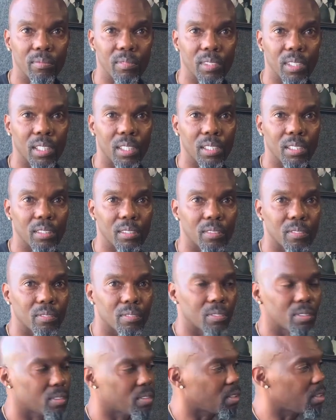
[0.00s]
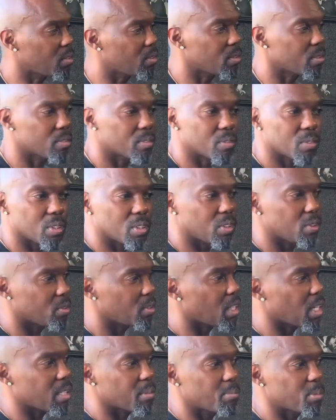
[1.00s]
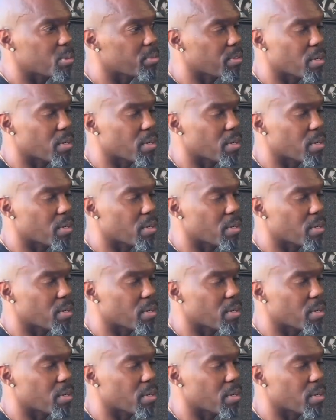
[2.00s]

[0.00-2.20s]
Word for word: Got got to move forward, man. Got to move